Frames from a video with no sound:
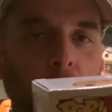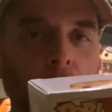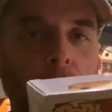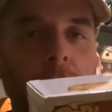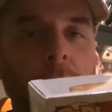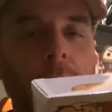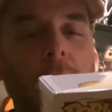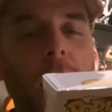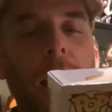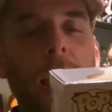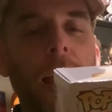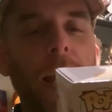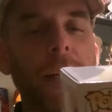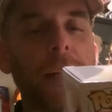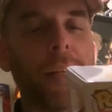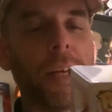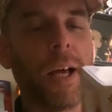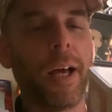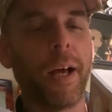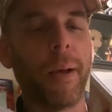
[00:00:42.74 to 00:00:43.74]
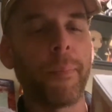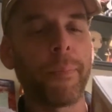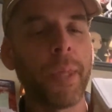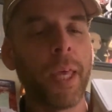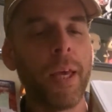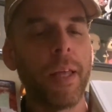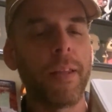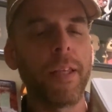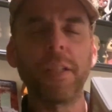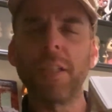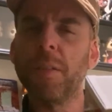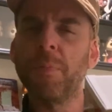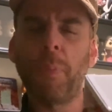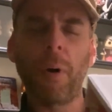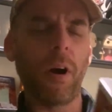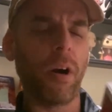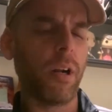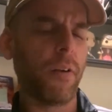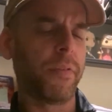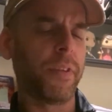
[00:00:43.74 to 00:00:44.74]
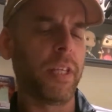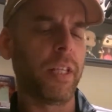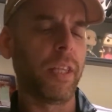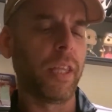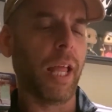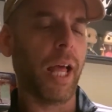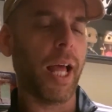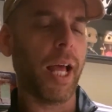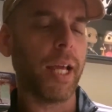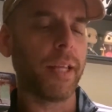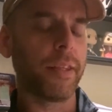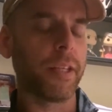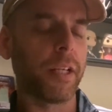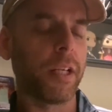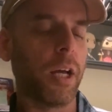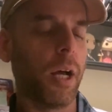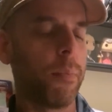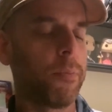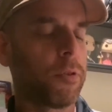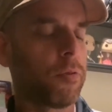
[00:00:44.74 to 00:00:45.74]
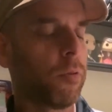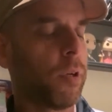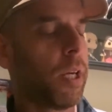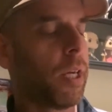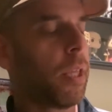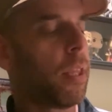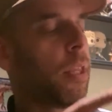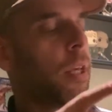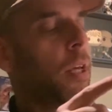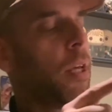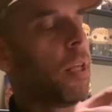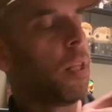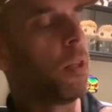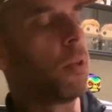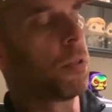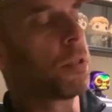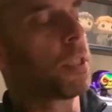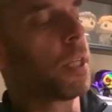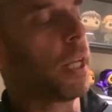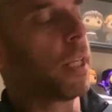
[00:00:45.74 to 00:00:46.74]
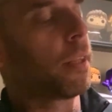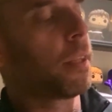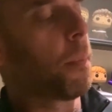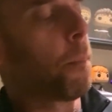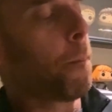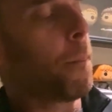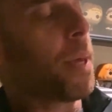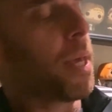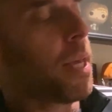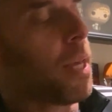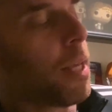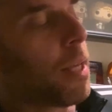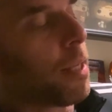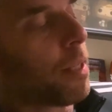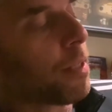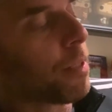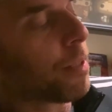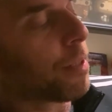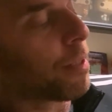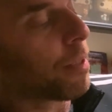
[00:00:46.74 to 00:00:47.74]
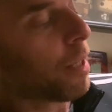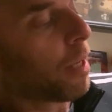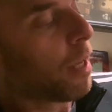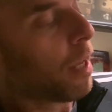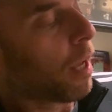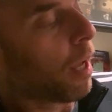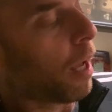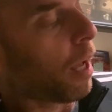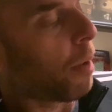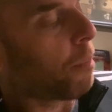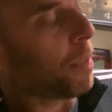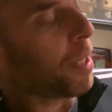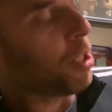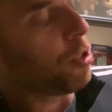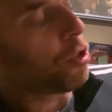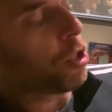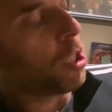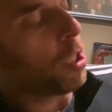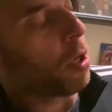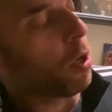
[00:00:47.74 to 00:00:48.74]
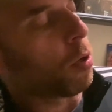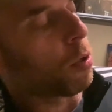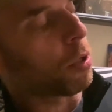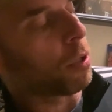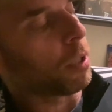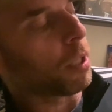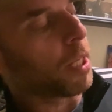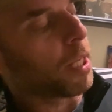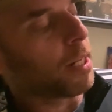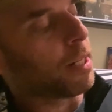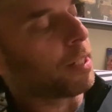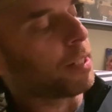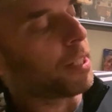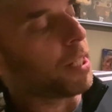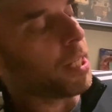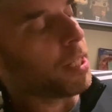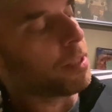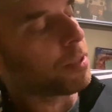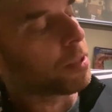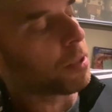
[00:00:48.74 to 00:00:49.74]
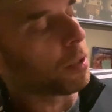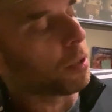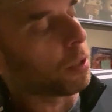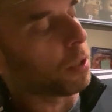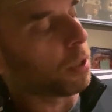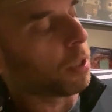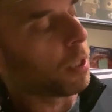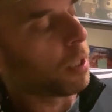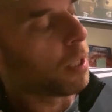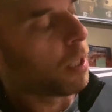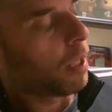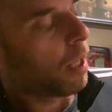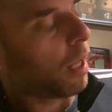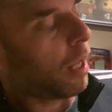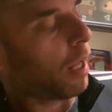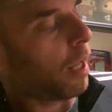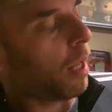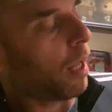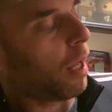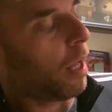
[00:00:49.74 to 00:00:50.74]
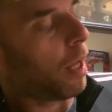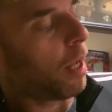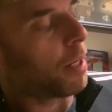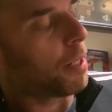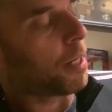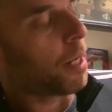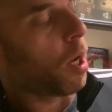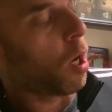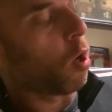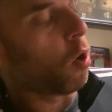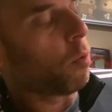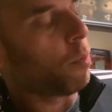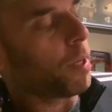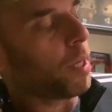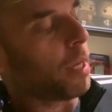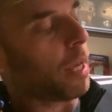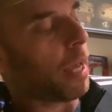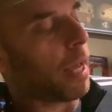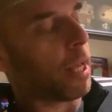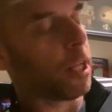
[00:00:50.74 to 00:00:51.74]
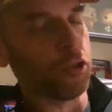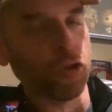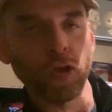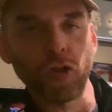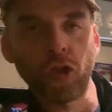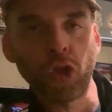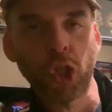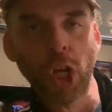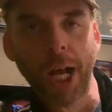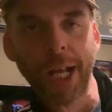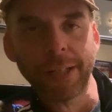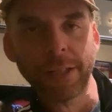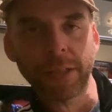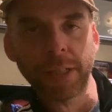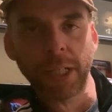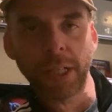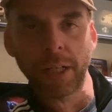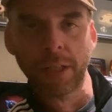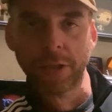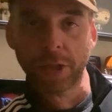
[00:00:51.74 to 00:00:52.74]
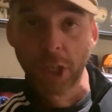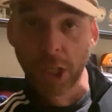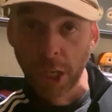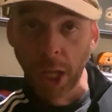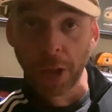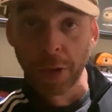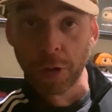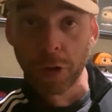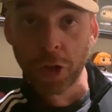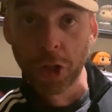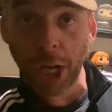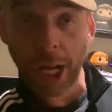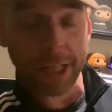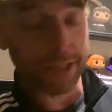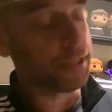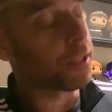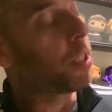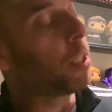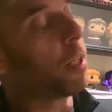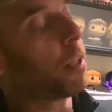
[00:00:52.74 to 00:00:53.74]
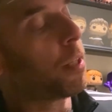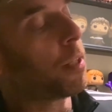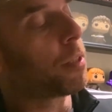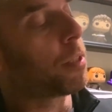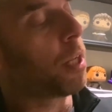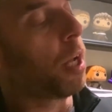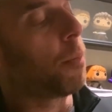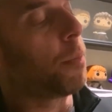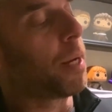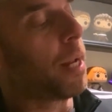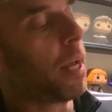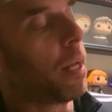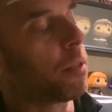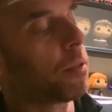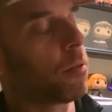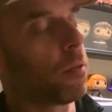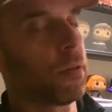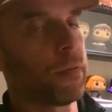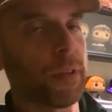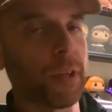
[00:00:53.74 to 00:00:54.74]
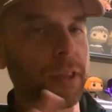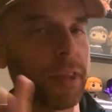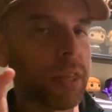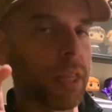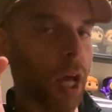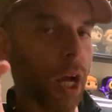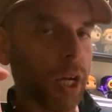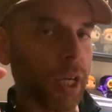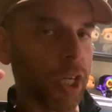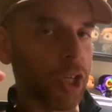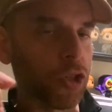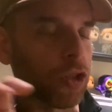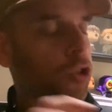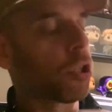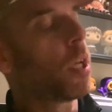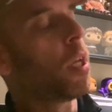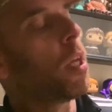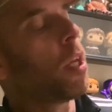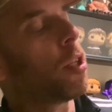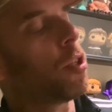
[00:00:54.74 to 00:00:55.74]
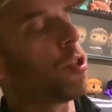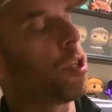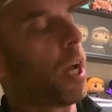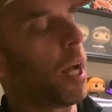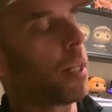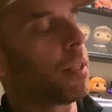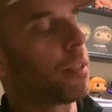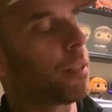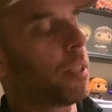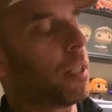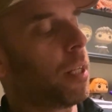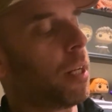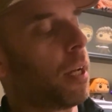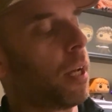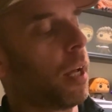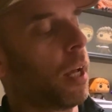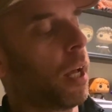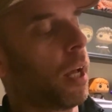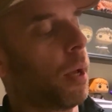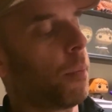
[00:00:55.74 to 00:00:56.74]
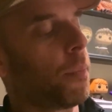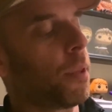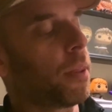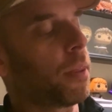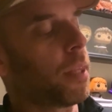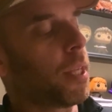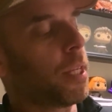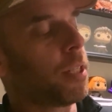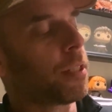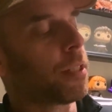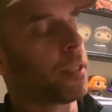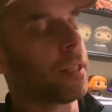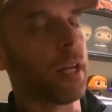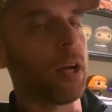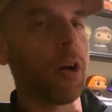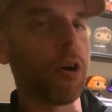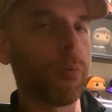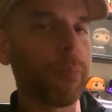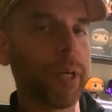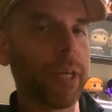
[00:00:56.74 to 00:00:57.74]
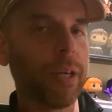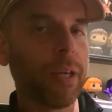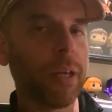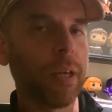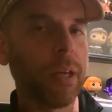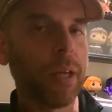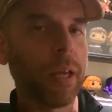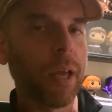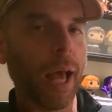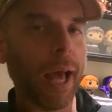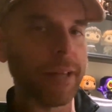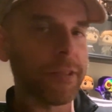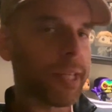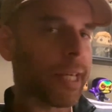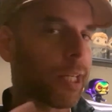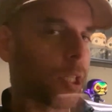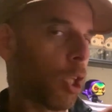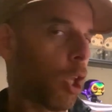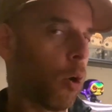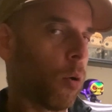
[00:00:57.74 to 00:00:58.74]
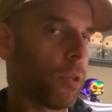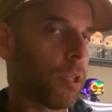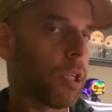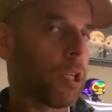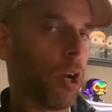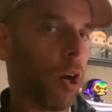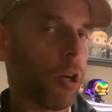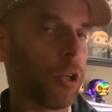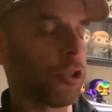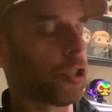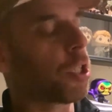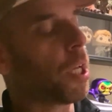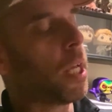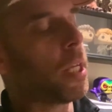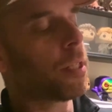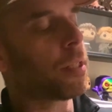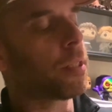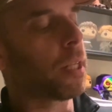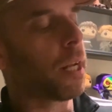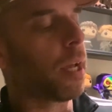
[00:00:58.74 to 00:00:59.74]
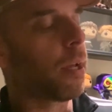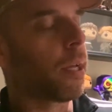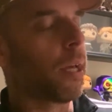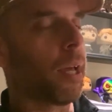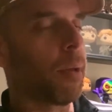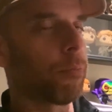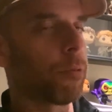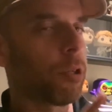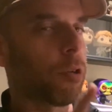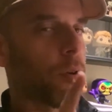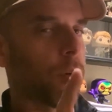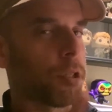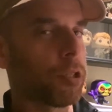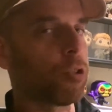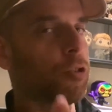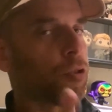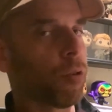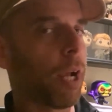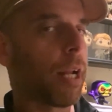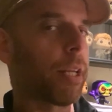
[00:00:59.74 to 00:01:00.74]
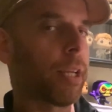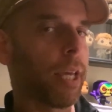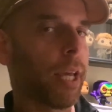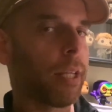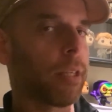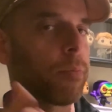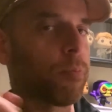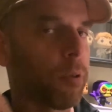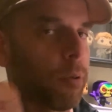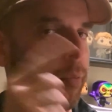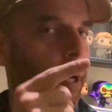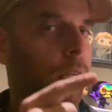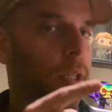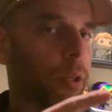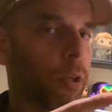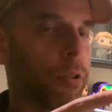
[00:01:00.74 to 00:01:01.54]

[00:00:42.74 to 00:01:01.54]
to. And um, this is part of the line that comes with, looks like The Miz, uh, Mean Gene Okerlund, Diesel, uh, Naomi, and John Cena. There's another John Cena that's coming out, sort of the thuggish John Cena. Um, this Naomi has a glow-in-the-dark chase that I am going to try to get to put in my